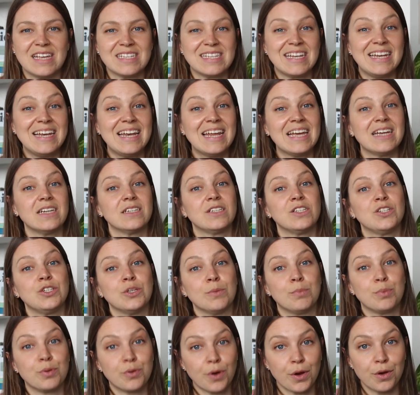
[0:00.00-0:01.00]
it's linked
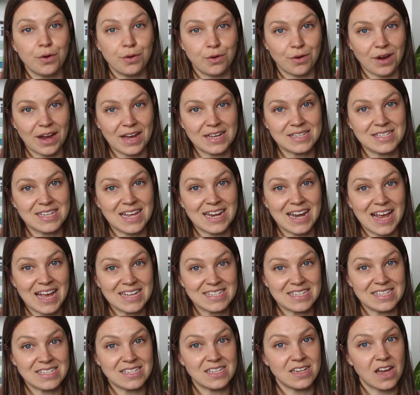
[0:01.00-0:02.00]
to progress, and
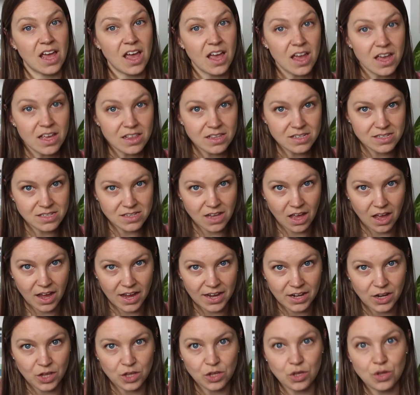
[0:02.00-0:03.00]
as it's an earth
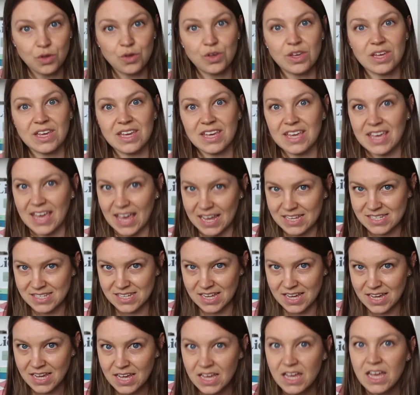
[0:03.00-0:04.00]
sign, you can guess
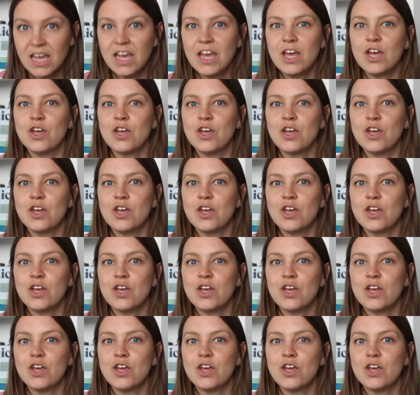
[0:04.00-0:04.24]
it,